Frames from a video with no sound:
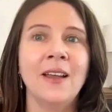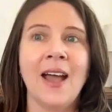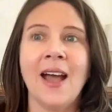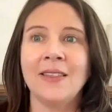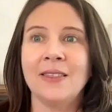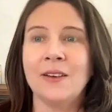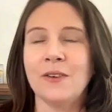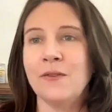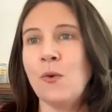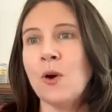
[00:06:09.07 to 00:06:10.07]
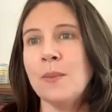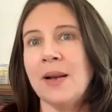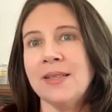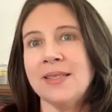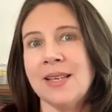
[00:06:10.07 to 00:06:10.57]
at the 4
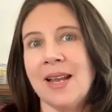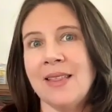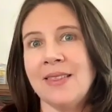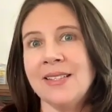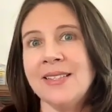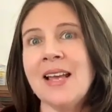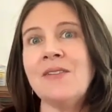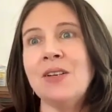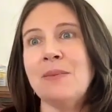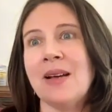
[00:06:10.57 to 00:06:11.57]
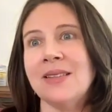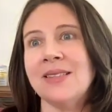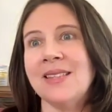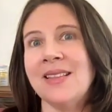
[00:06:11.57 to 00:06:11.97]
months and at the 7 months,